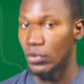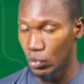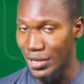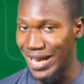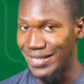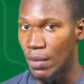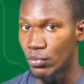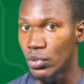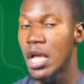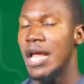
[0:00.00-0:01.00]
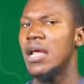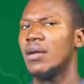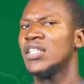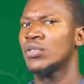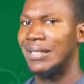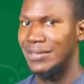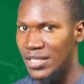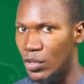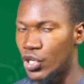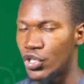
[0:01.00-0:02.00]
Those are examples. Now, let's look at this
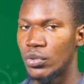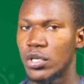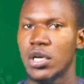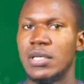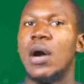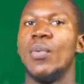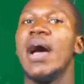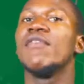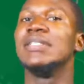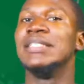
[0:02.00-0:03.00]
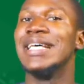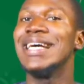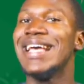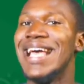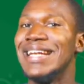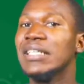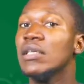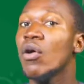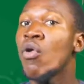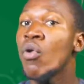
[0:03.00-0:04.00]
equation. Now, we have
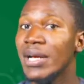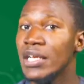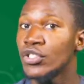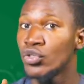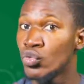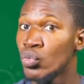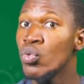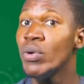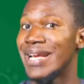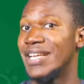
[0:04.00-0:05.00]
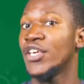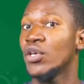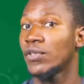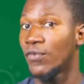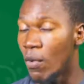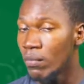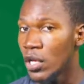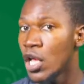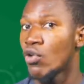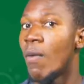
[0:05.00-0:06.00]
ZnOH2 in aqueous form
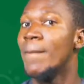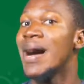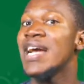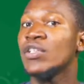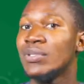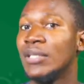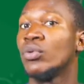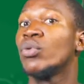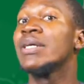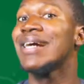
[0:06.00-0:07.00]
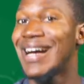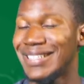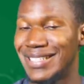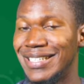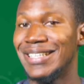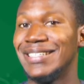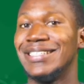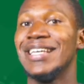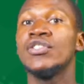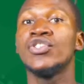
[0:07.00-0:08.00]
combines with hydrochloric acid, that is
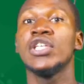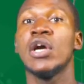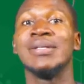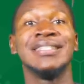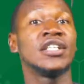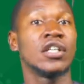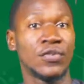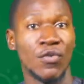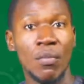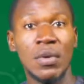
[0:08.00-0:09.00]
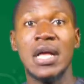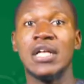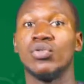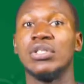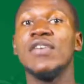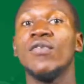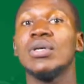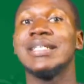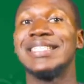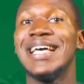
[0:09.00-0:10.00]
HCl in aqueous form, to give
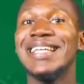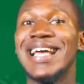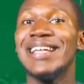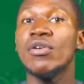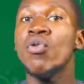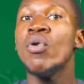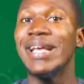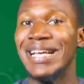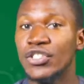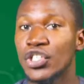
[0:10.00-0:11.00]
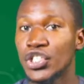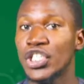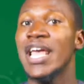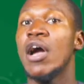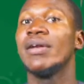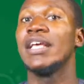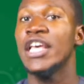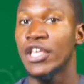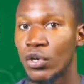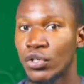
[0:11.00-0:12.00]
us ZnOHCl
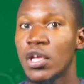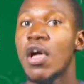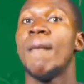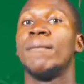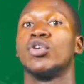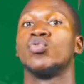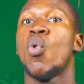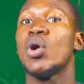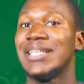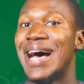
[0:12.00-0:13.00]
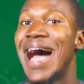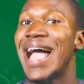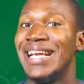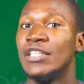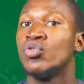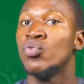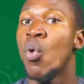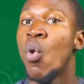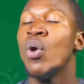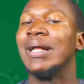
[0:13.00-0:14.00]
aqueous plus water,
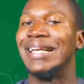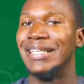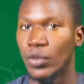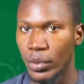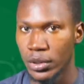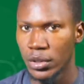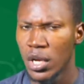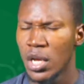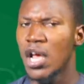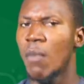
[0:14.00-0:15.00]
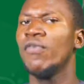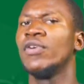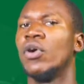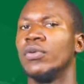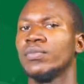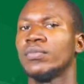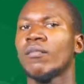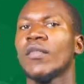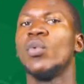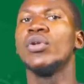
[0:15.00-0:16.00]
H2O liquid. Now, moving on,
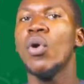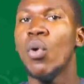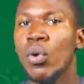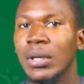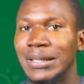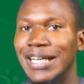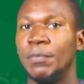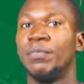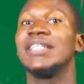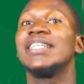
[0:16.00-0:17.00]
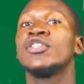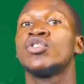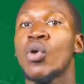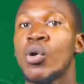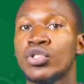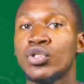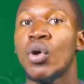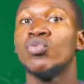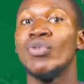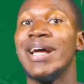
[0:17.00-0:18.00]
we know that basic salts
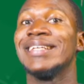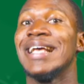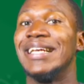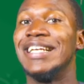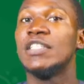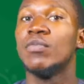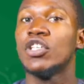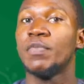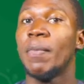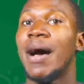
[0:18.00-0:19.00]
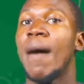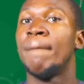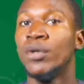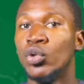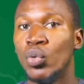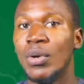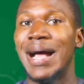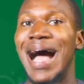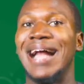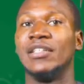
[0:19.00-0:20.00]
turn red litmus paper blue
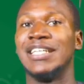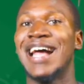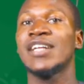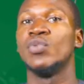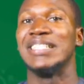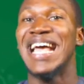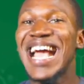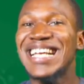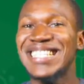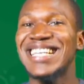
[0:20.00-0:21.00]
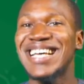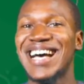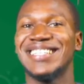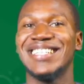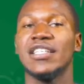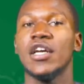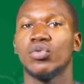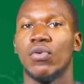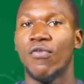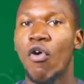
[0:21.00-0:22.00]
and react with excess acid
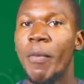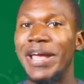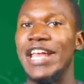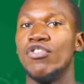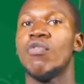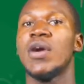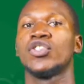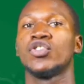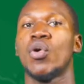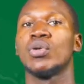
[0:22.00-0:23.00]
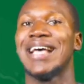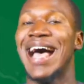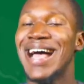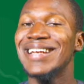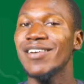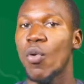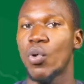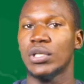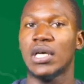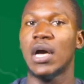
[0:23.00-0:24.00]
to form a normal salt and
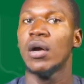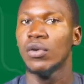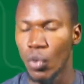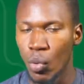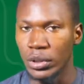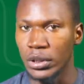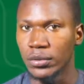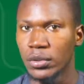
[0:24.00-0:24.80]
water only.